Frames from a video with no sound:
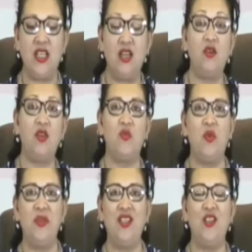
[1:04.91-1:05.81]
here are the
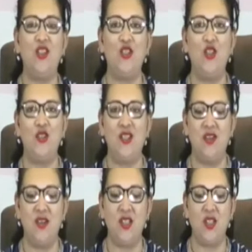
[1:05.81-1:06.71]
women in this new
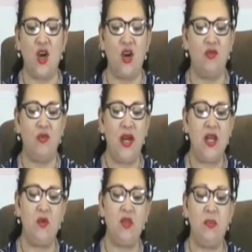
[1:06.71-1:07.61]
series of
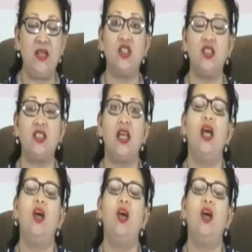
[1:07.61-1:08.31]
Radio with Pictures,